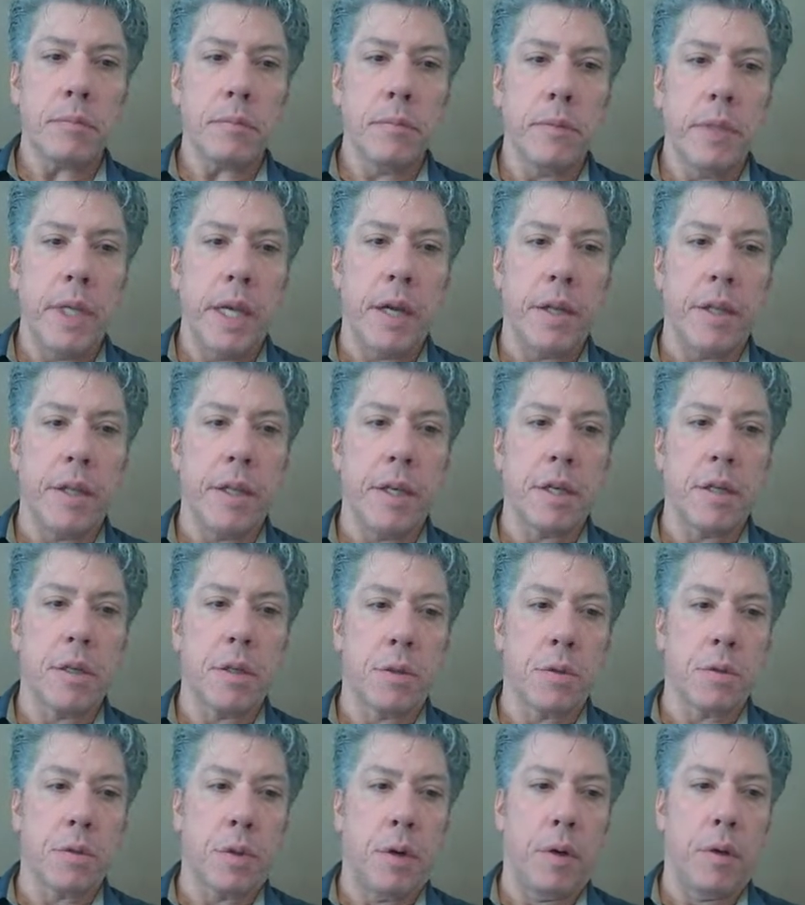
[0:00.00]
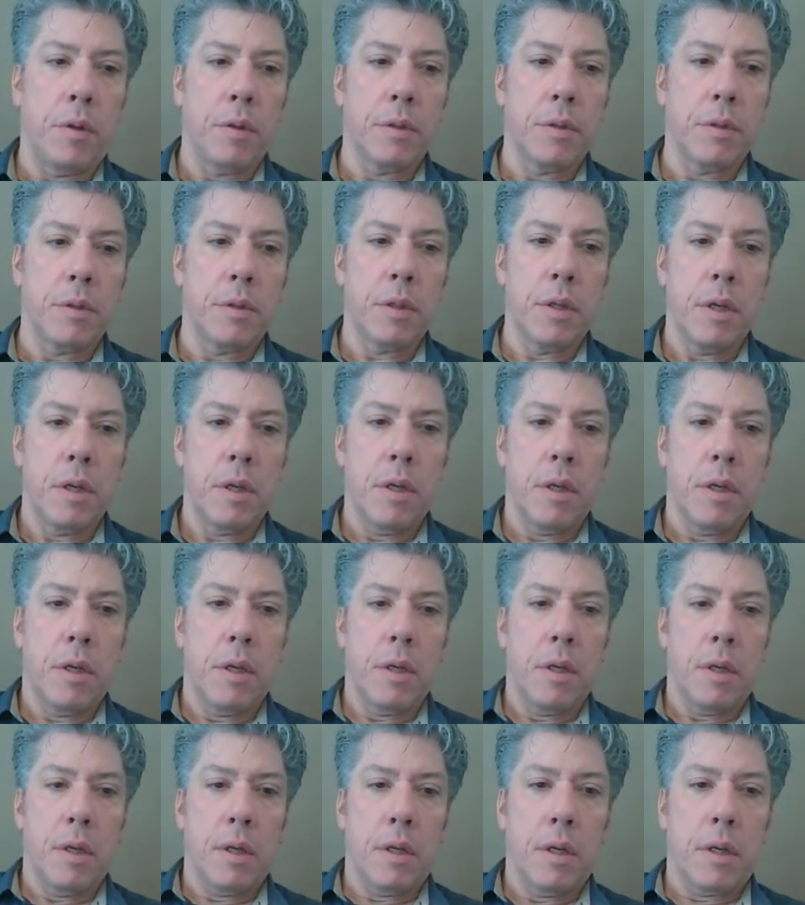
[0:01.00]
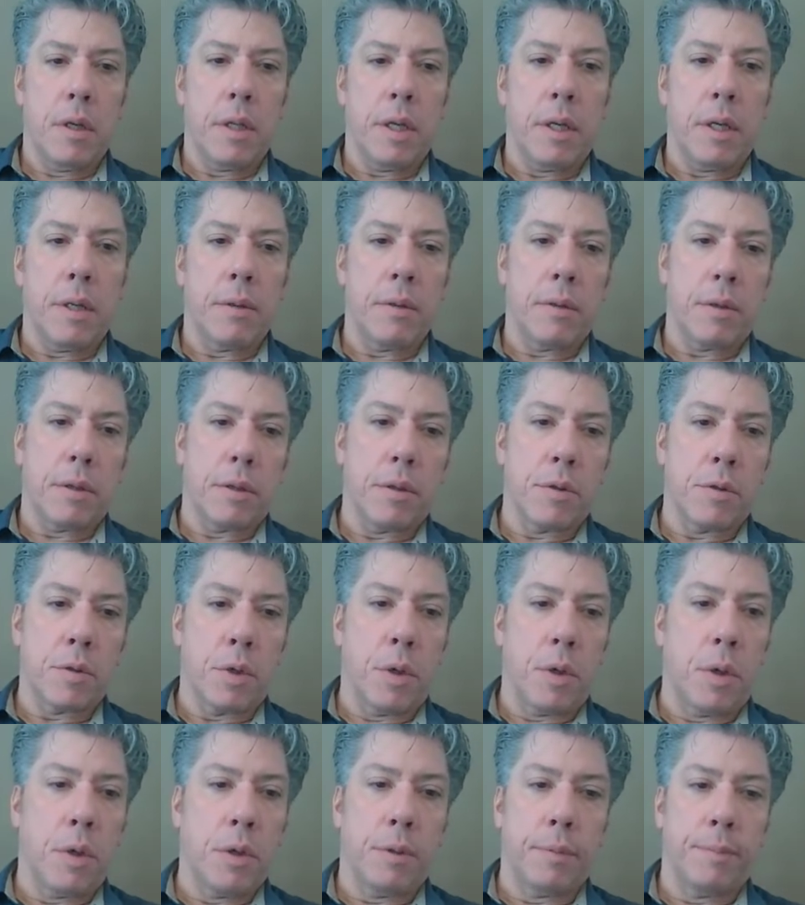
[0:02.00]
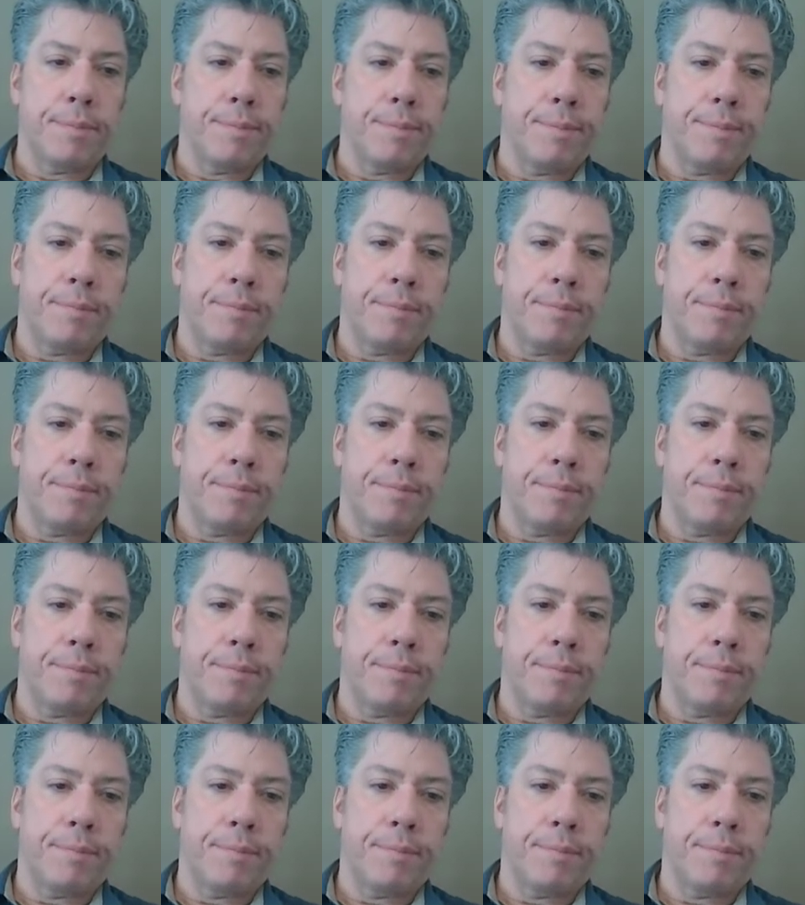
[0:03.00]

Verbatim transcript: Now the controls, or the, the control